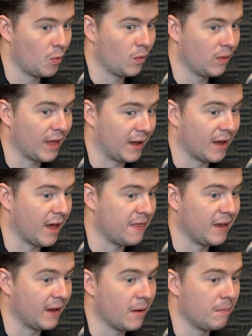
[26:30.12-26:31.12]
like, I
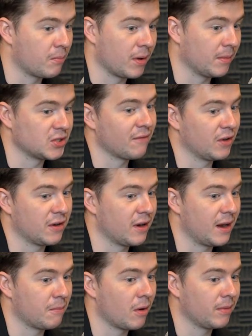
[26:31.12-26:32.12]
think pretty much every
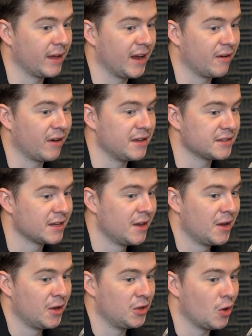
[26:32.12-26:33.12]
creator probably agrees,
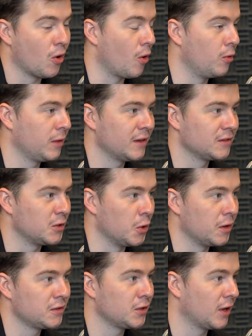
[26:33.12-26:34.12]
you're only as
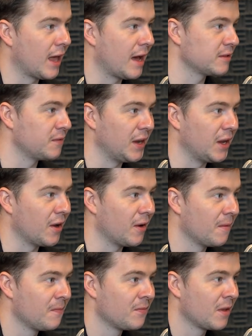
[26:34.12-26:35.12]
good as your last video.
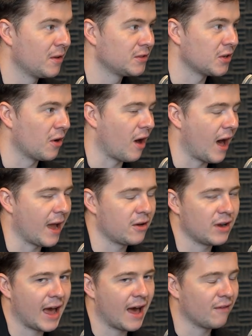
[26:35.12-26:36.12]
Mm-hmm. So I
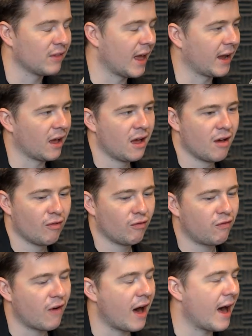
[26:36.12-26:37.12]
could have like
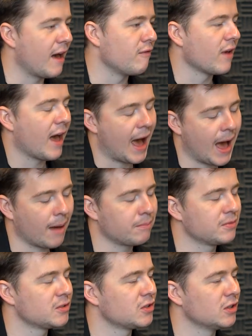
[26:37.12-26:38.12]
5
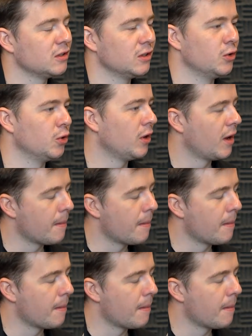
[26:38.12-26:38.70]
absolute